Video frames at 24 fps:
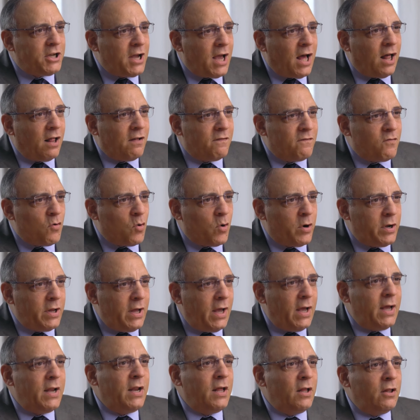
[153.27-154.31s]

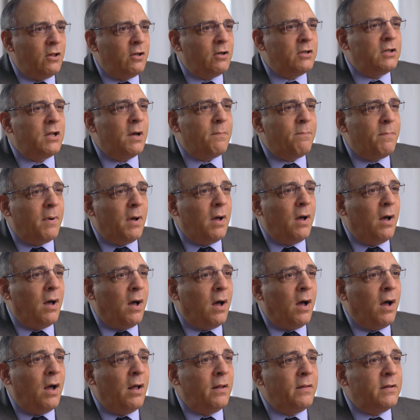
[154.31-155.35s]
California, and he looked up
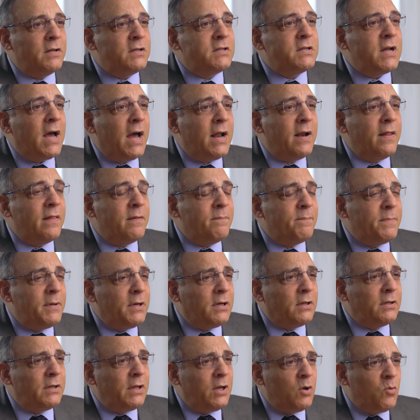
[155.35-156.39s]
on the side of the
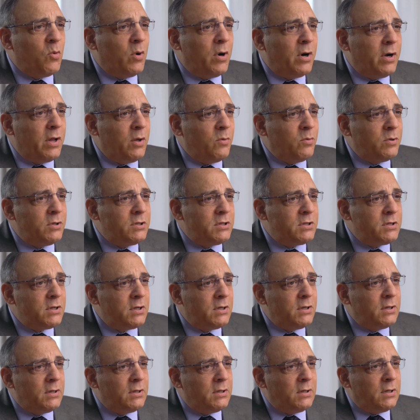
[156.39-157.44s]
building where he
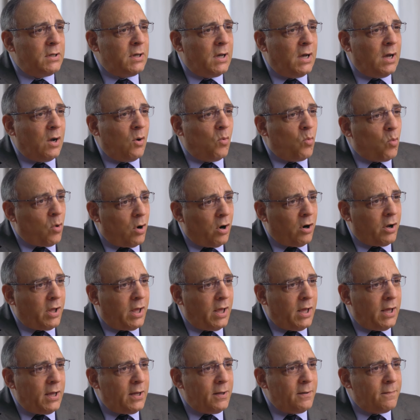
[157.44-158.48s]
was
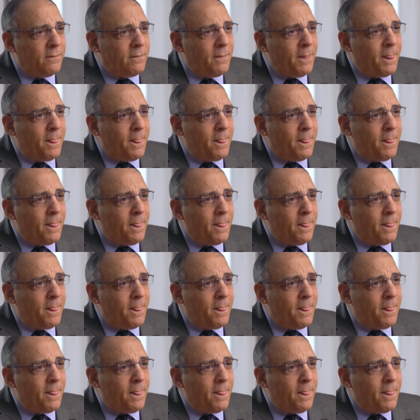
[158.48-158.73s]
working,